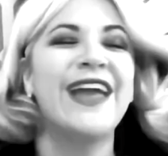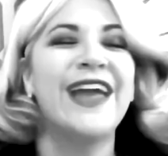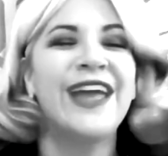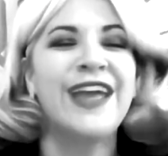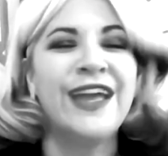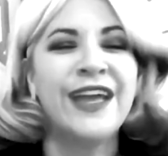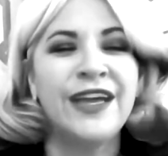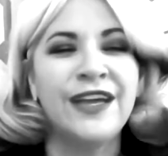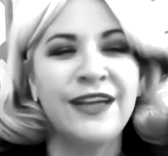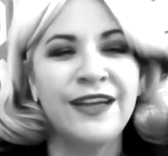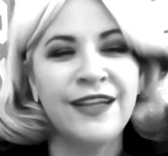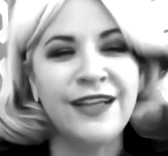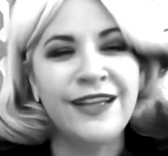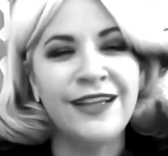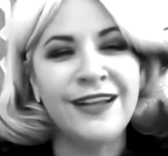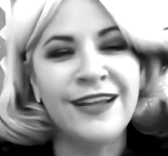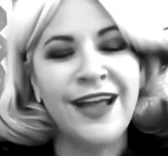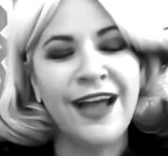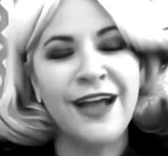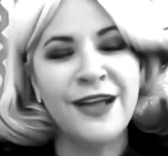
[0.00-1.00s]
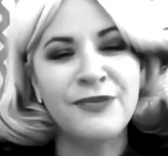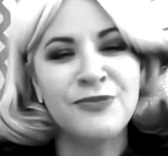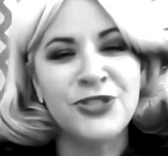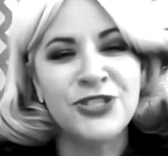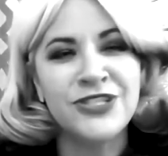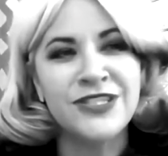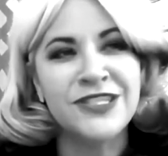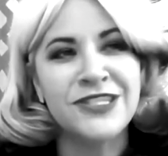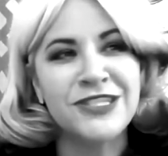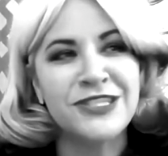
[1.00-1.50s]
And I'm
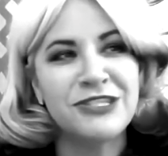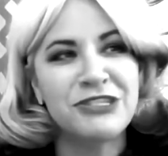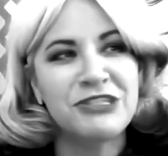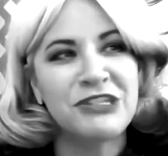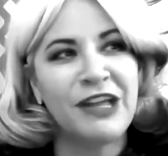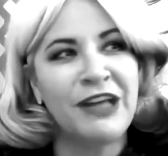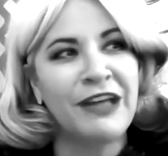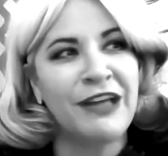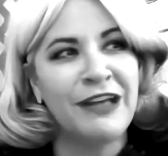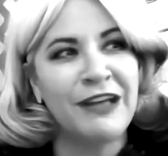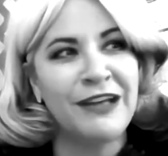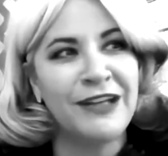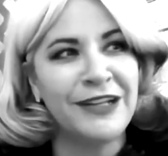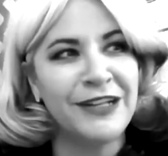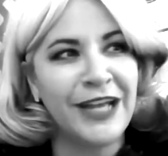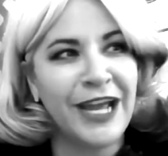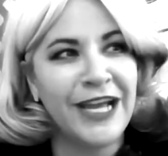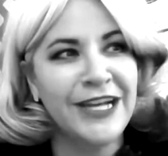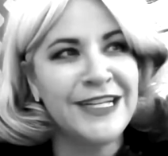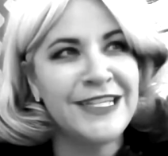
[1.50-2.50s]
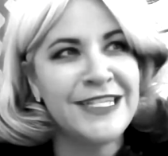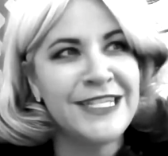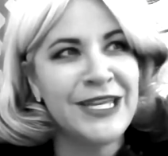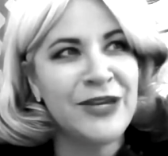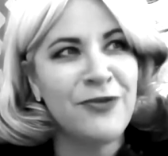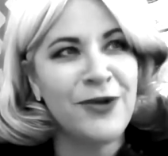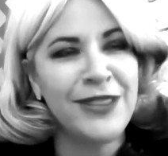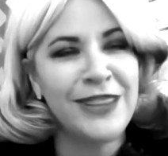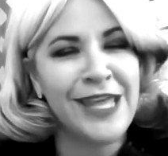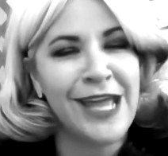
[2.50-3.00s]
just uh, kind of
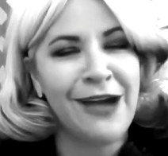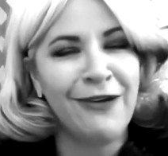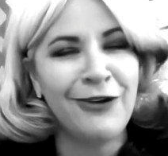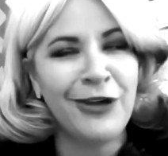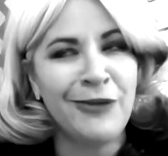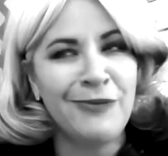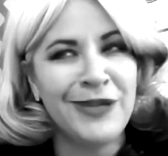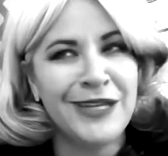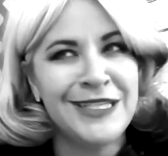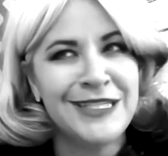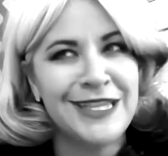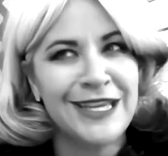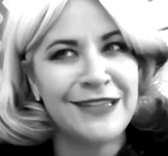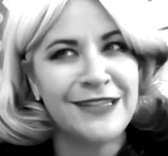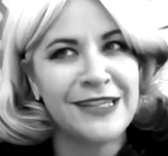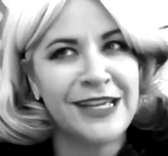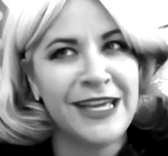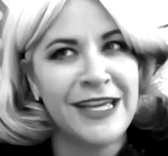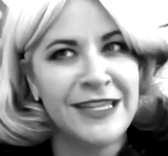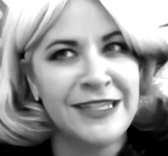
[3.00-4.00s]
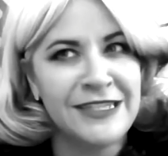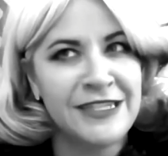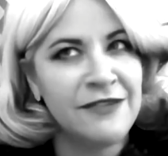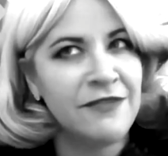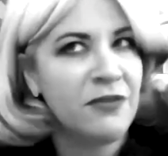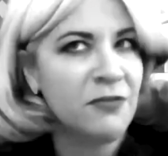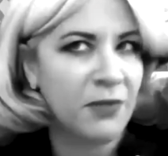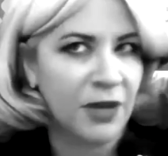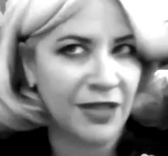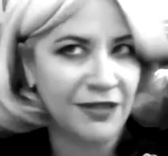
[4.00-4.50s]
see what the outcome is at the end
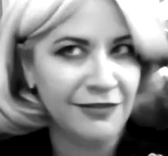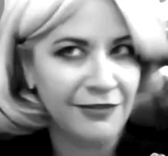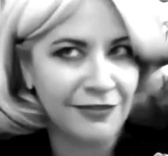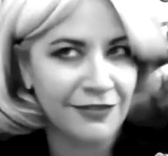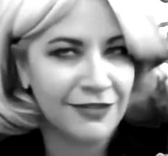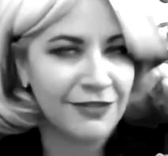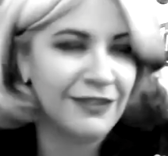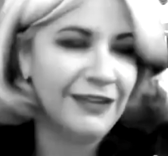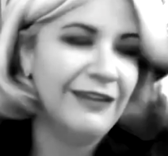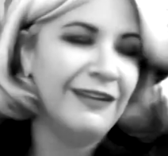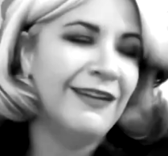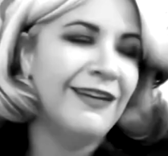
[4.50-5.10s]
of the month.